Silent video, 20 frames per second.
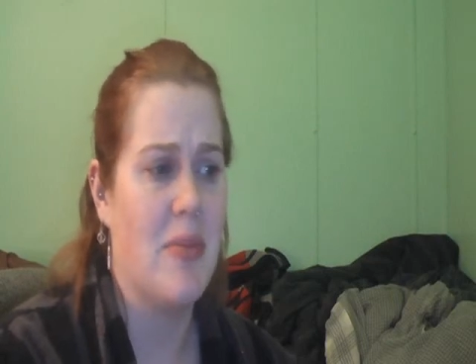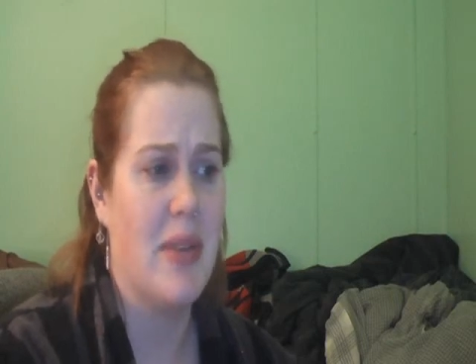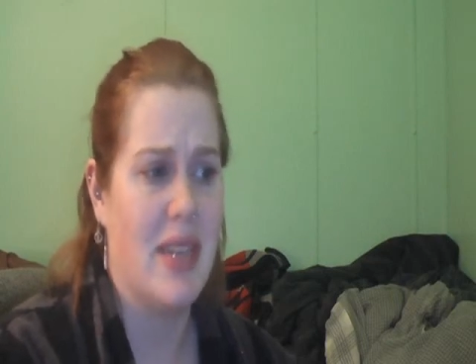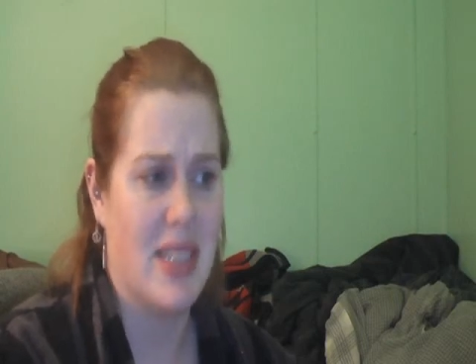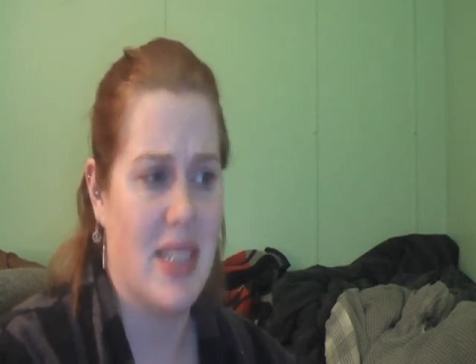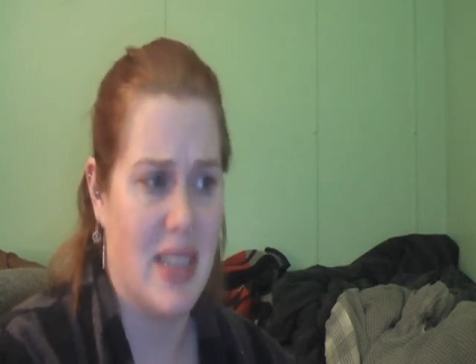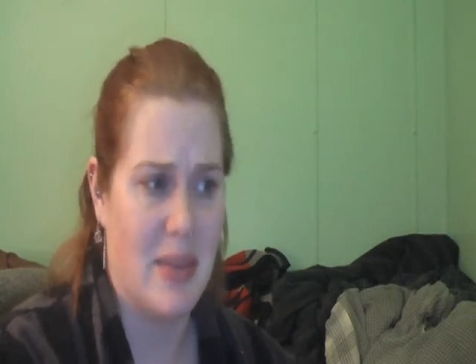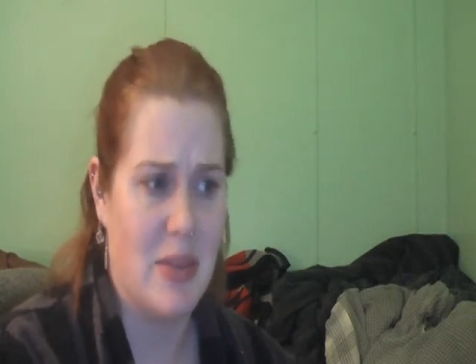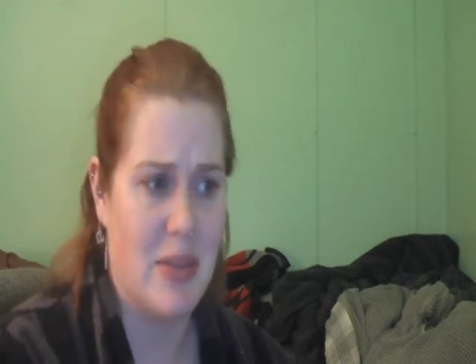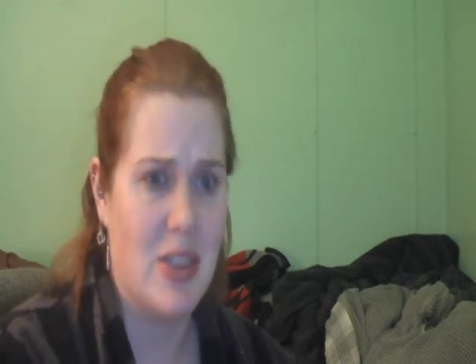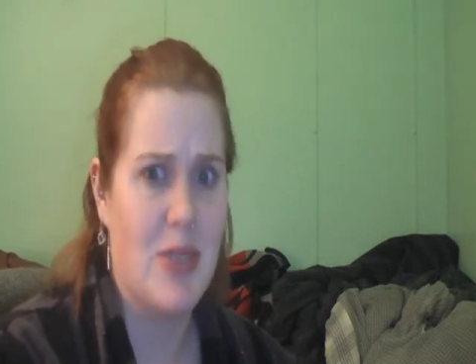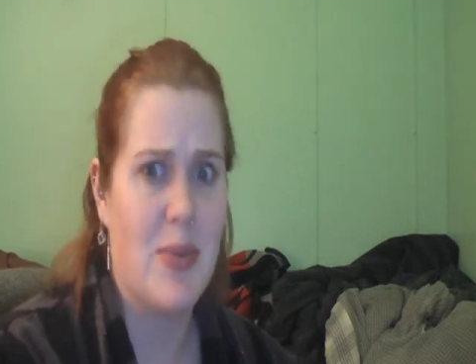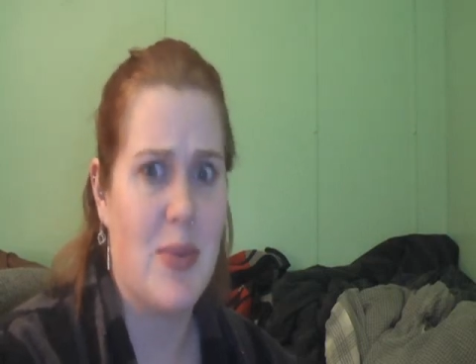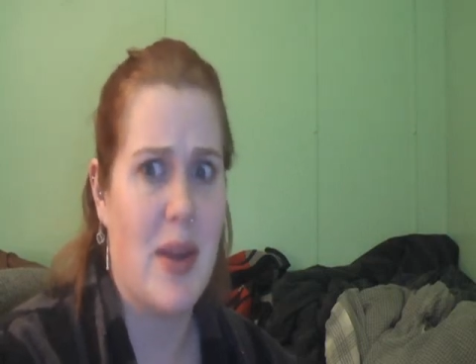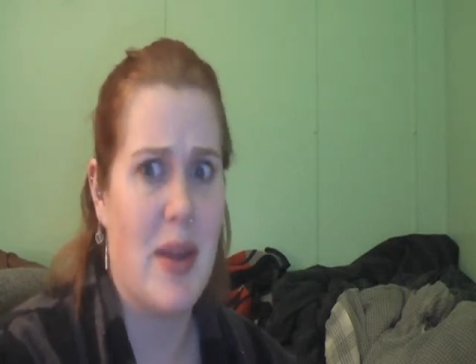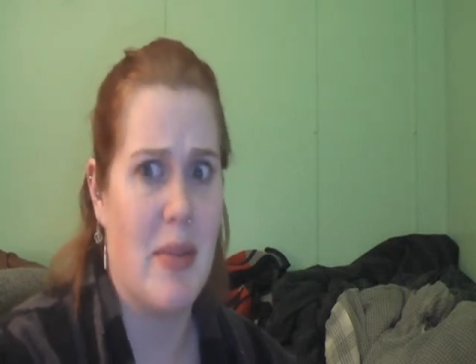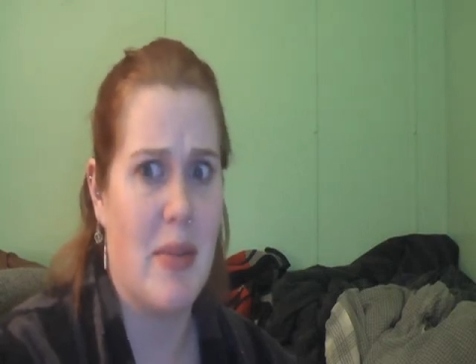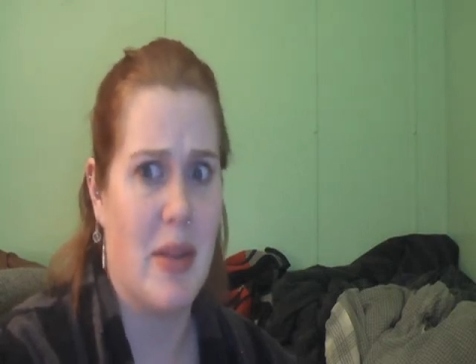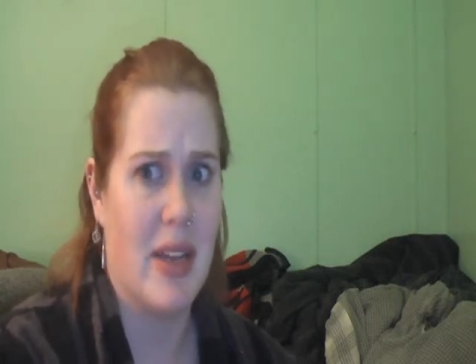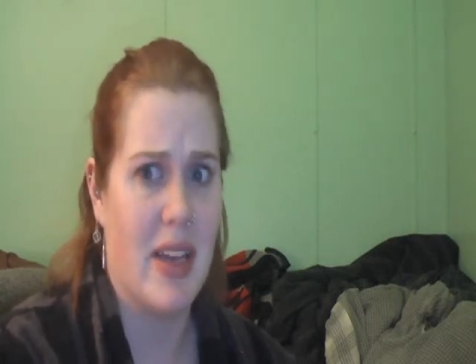because I'm just
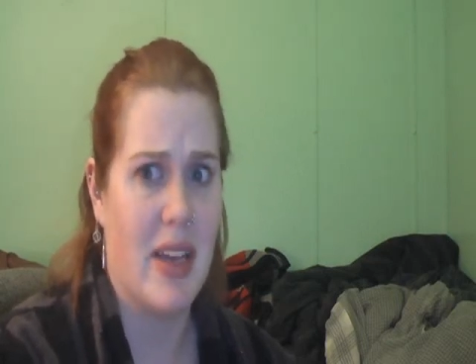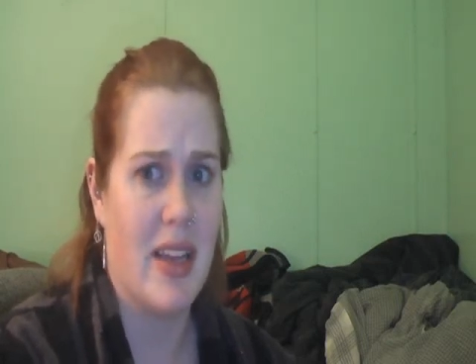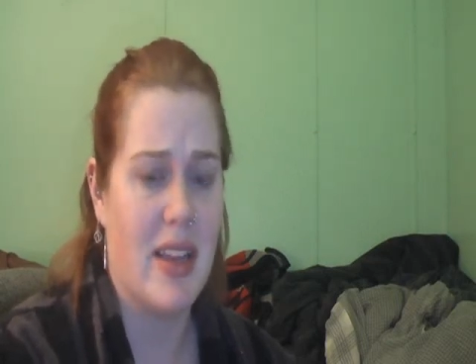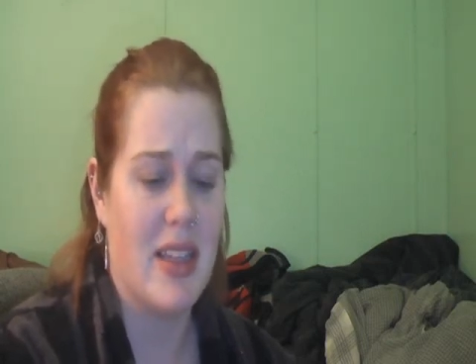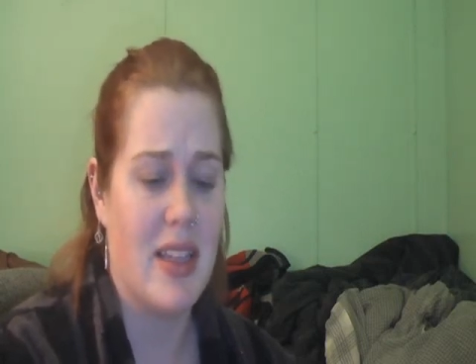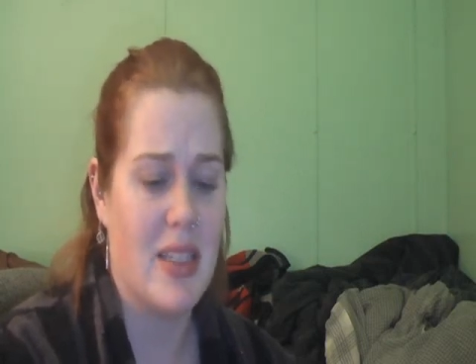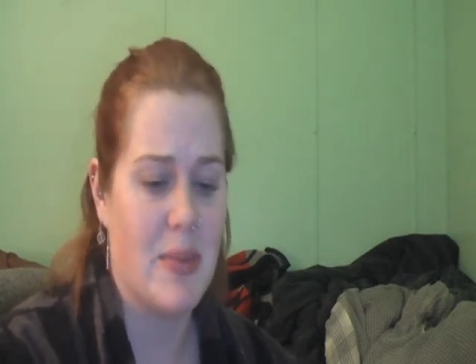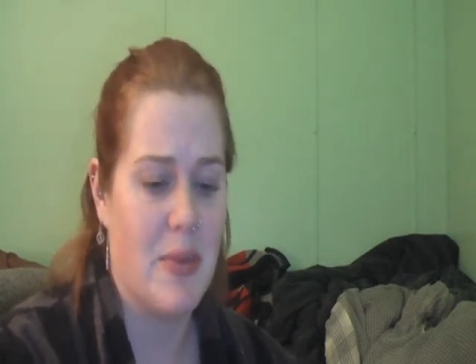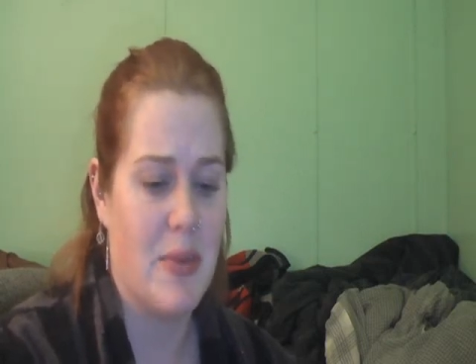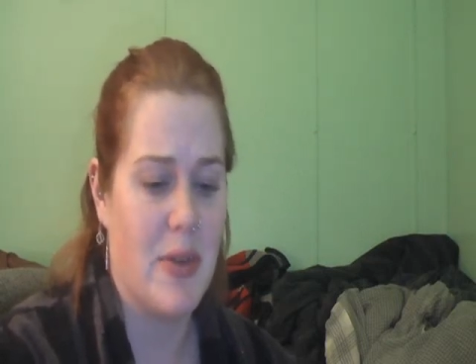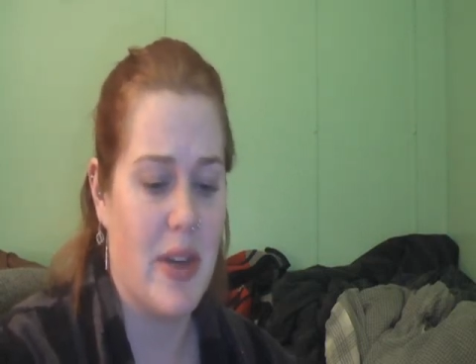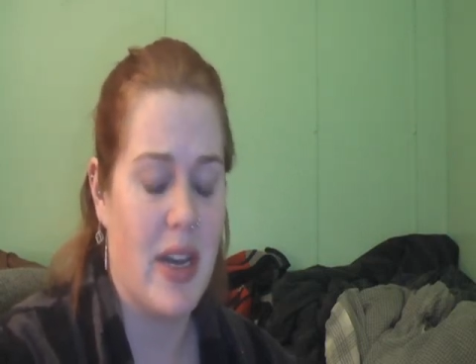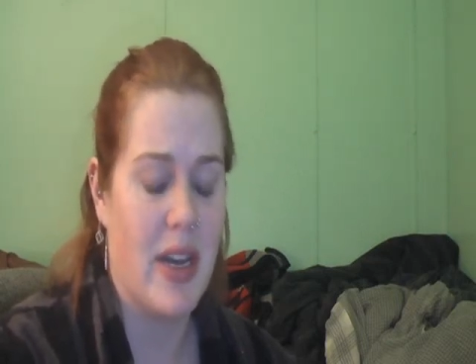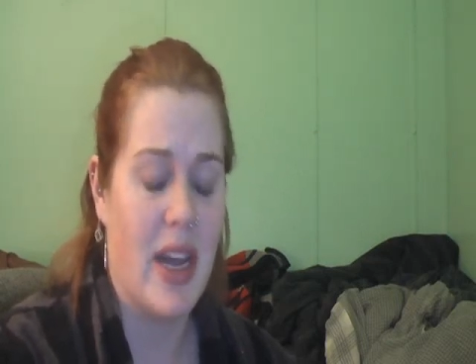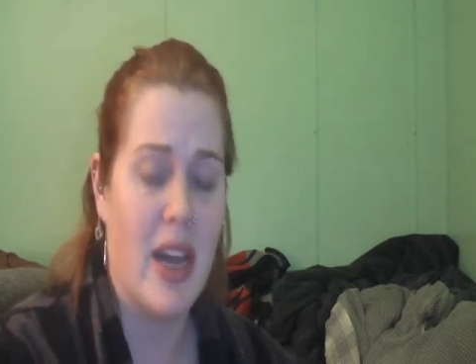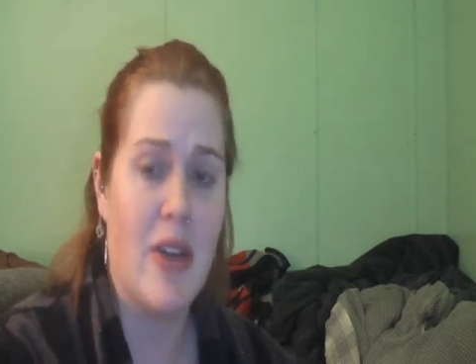rambling at this point.